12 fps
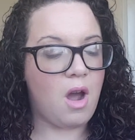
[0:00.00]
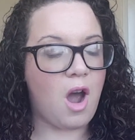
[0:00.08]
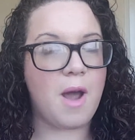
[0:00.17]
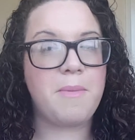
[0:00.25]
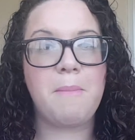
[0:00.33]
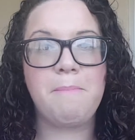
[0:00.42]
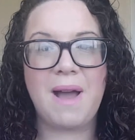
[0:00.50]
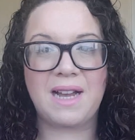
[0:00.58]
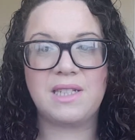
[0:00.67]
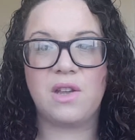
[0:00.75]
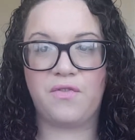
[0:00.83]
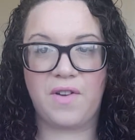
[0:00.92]
a
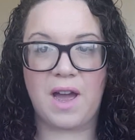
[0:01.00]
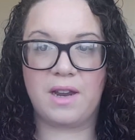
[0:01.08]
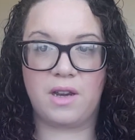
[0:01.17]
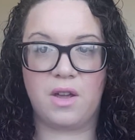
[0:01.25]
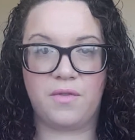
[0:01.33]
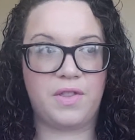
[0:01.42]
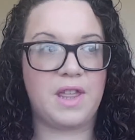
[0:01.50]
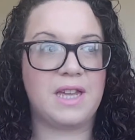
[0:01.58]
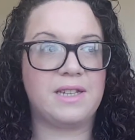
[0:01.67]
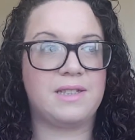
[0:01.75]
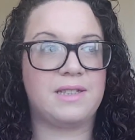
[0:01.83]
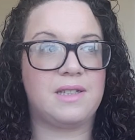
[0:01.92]
massive fan of
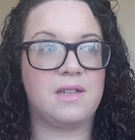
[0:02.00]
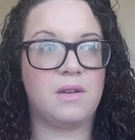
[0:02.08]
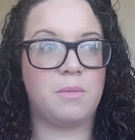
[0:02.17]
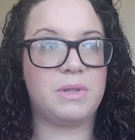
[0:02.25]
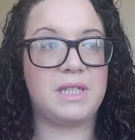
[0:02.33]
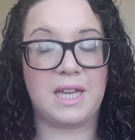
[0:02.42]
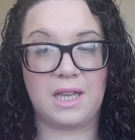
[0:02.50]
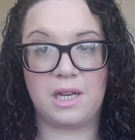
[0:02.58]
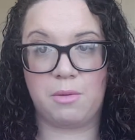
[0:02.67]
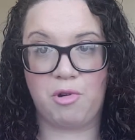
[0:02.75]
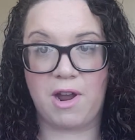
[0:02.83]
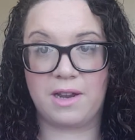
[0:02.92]
this
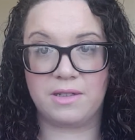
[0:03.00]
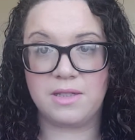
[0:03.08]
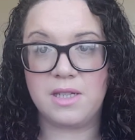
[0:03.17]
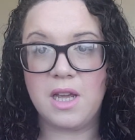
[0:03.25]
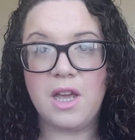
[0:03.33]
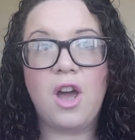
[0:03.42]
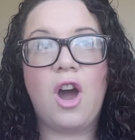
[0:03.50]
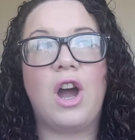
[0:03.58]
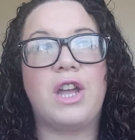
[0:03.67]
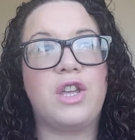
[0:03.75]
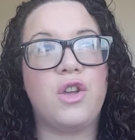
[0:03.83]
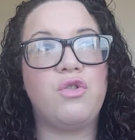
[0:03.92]
particular brand.
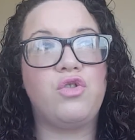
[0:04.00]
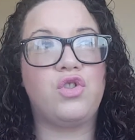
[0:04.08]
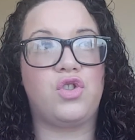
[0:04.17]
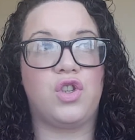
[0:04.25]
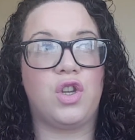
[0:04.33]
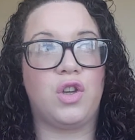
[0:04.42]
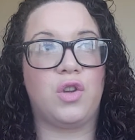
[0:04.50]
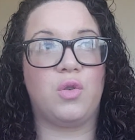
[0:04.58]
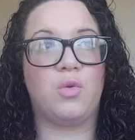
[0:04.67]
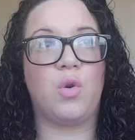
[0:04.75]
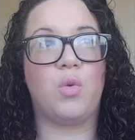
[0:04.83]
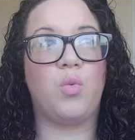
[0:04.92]
I used
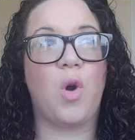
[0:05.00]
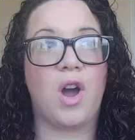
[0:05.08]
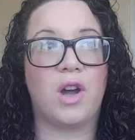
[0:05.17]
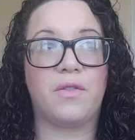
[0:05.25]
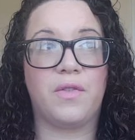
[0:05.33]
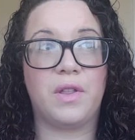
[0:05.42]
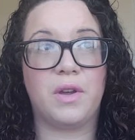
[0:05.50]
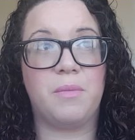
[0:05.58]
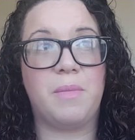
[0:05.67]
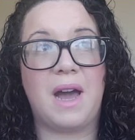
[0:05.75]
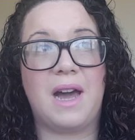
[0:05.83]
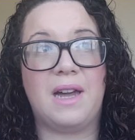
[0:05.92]
to work for
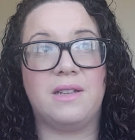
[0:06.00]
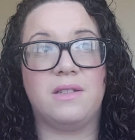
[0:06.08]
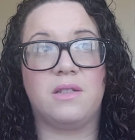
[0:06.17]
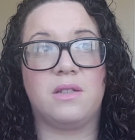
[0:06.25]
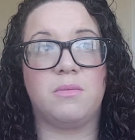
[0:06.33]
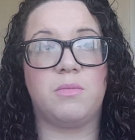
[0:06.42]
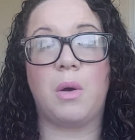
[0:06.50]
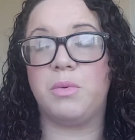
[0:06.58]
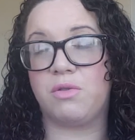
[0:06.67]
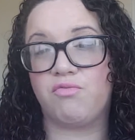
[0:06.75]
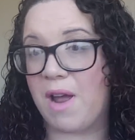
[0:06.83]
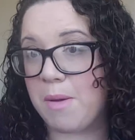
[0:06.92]
them, and I
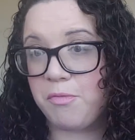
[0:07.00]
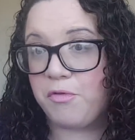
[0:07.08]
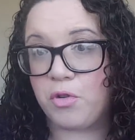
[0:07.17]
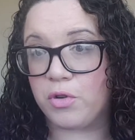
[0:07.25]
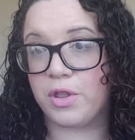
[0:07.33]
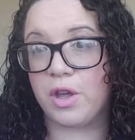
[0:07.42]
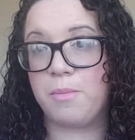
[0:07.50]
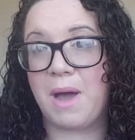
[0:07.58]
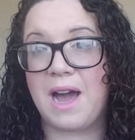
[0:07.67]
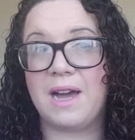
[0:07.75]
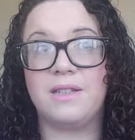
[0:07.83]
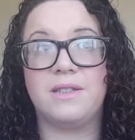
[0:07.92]
was a rep for them,
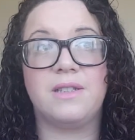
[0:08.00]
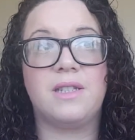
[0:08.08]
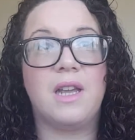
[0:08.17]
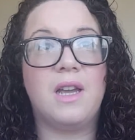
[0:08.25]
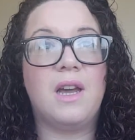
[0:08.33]
and